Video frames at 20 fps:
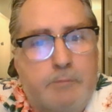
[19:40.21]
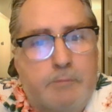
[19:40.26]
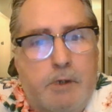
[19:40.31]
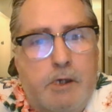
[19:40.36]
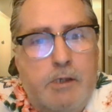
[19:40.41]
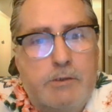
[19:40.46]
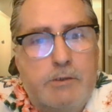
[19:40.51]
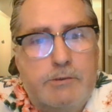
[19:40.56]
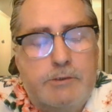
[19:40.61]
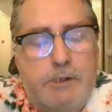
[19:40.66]

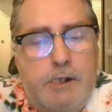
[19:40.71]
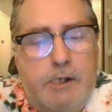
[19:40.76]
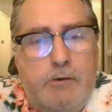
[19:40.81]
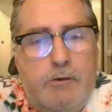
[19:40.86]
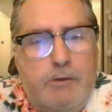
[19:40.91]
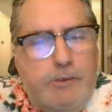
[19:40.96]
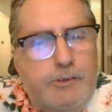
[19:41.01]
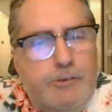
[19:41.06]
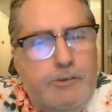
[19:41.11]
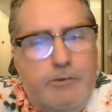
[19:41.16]
miles an
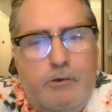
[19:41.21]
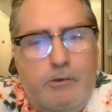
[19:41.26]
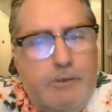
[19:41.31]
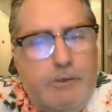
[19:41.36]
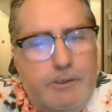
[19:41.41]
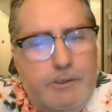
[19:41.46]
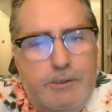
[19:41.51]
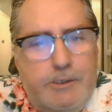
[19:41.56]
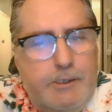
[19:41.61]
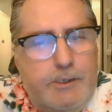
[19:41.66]
hour, you
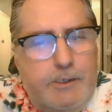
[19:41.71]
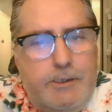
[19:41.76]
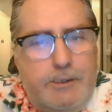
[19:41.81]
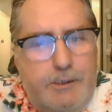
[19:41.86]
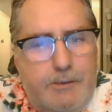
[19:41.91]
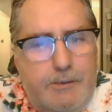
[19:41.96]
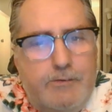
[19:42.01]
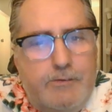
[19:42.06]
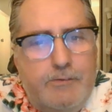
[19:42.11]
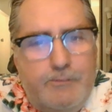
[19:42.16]
only
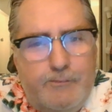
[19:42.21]
need